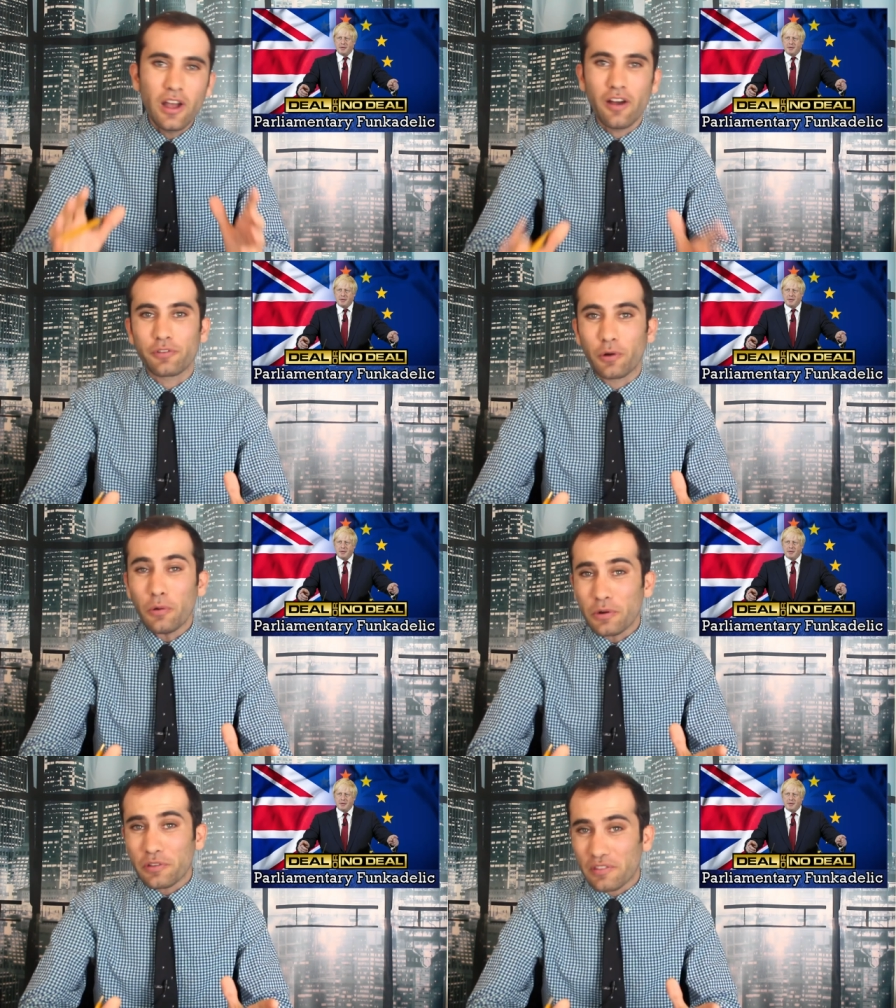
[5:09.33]
Of
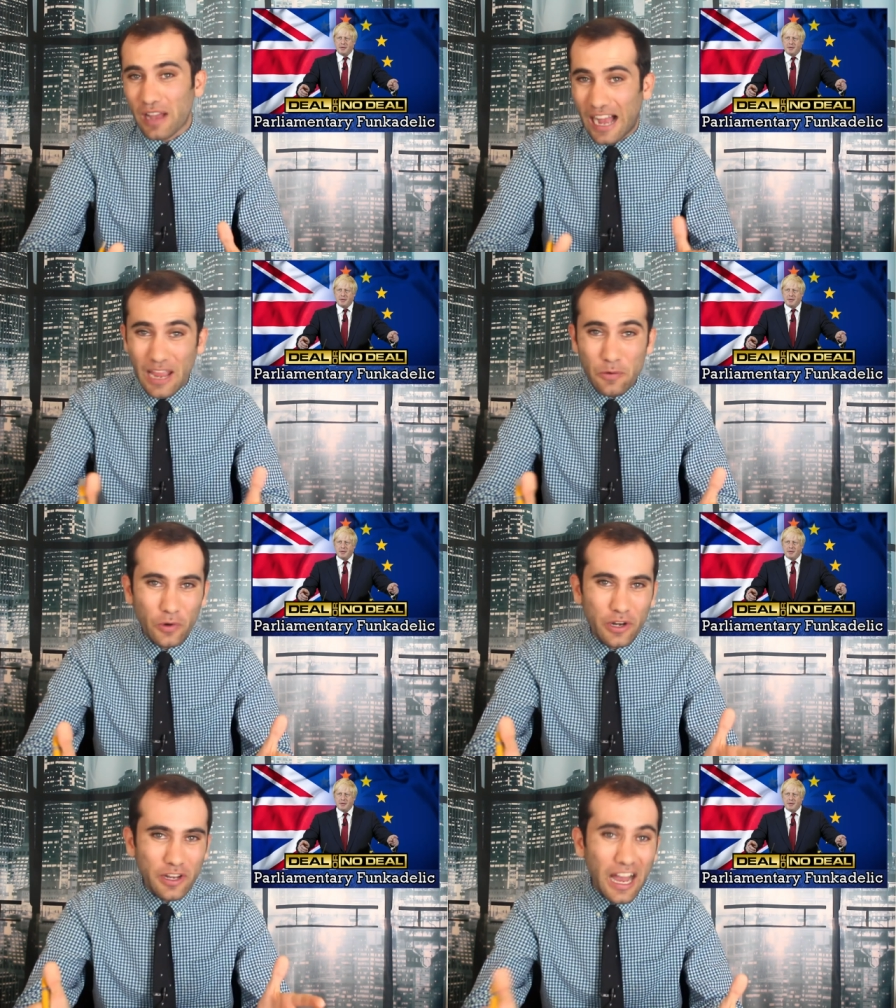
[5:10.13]
course, I
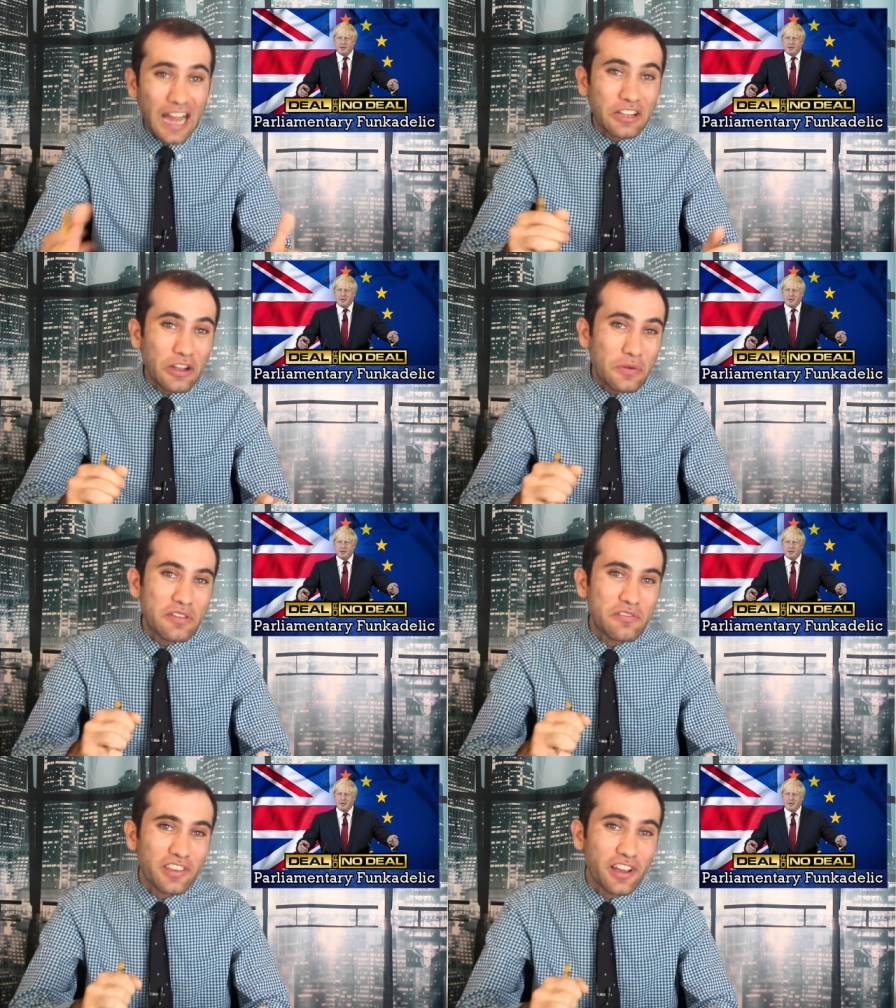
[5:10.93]
would not go
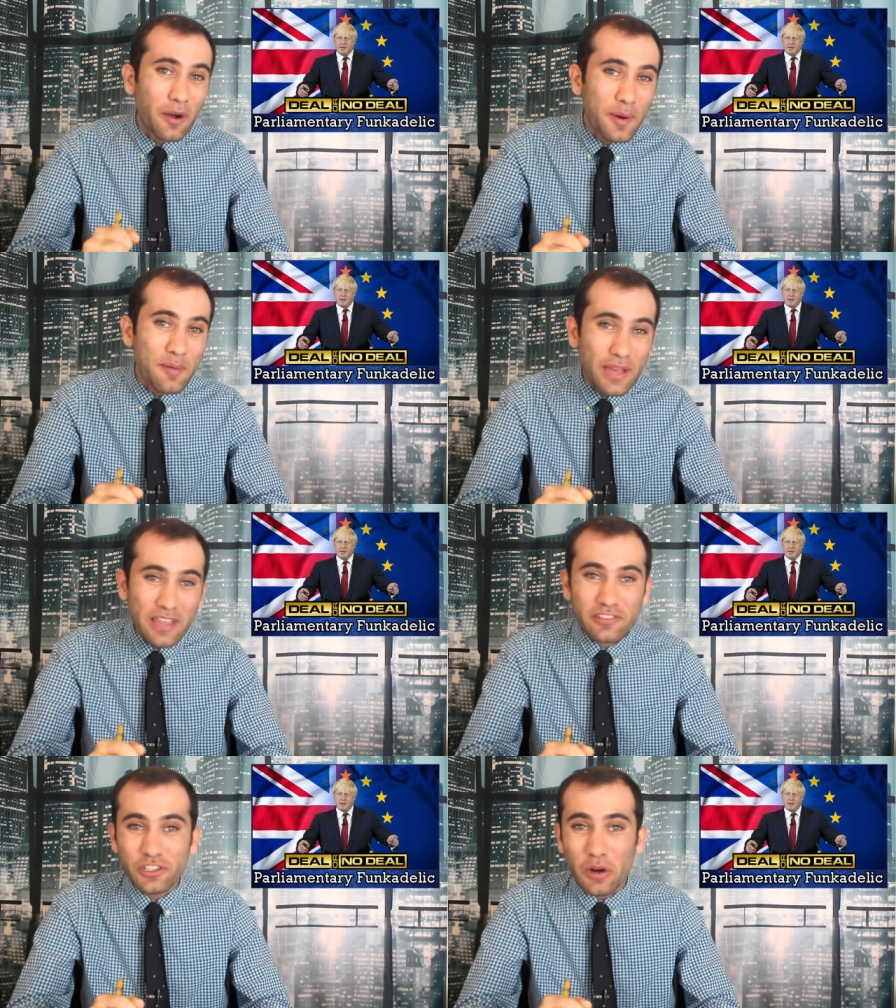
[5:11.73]
using all my
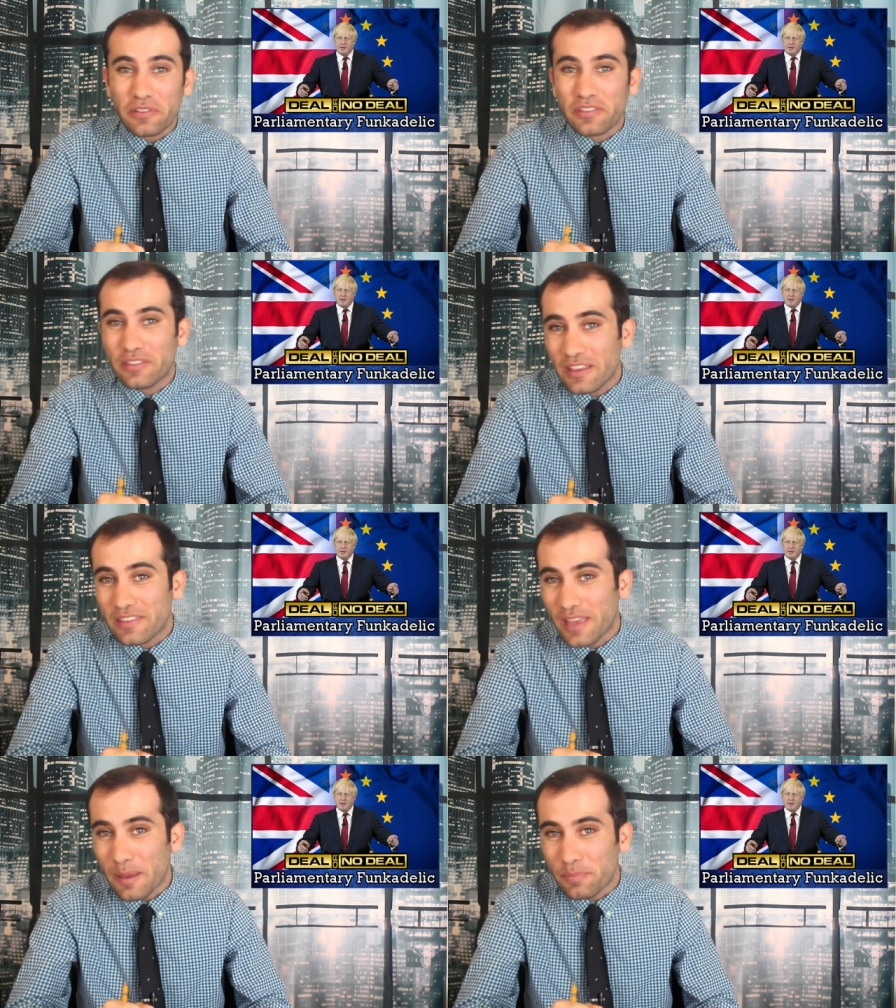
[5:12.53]
best jokes in
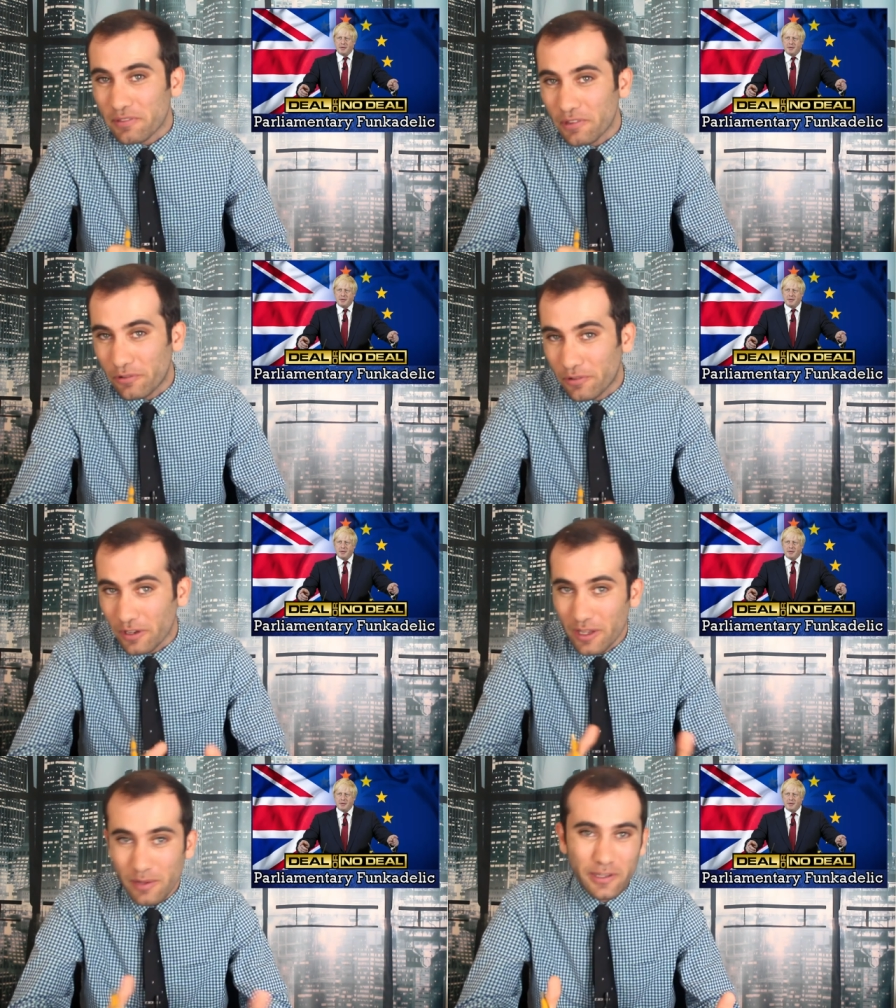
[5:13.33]
this episode,
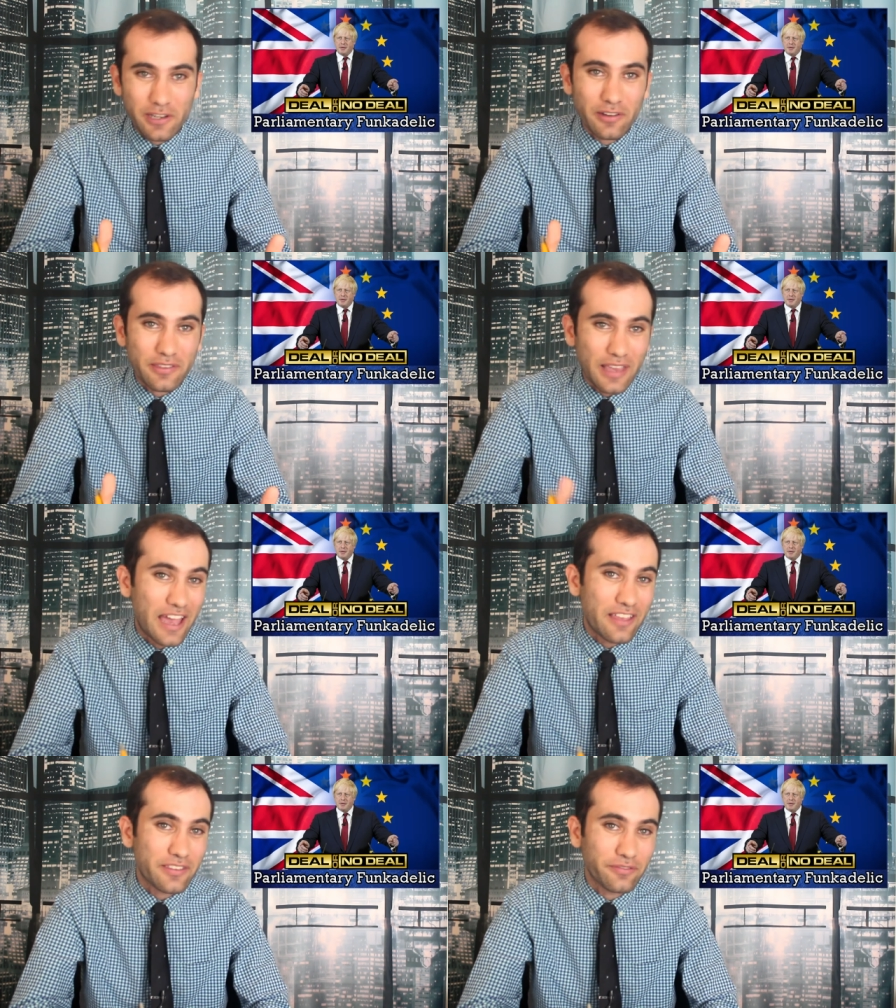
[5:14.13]
because
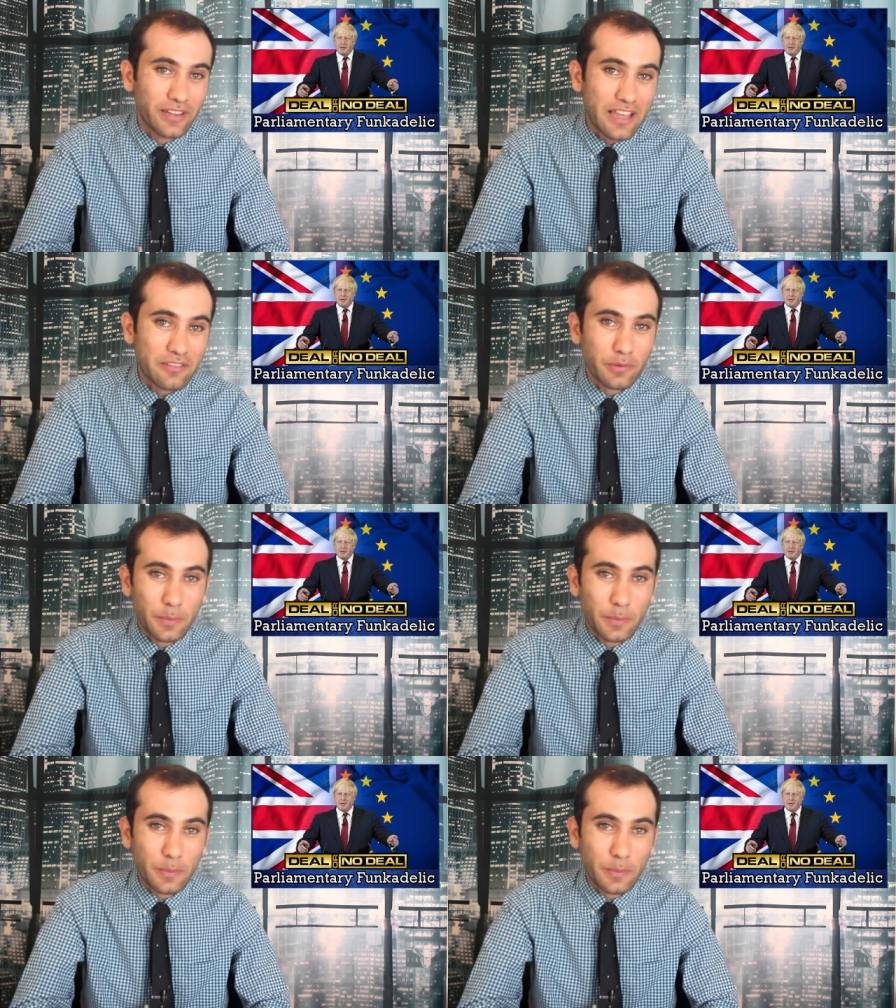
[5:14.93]
as of last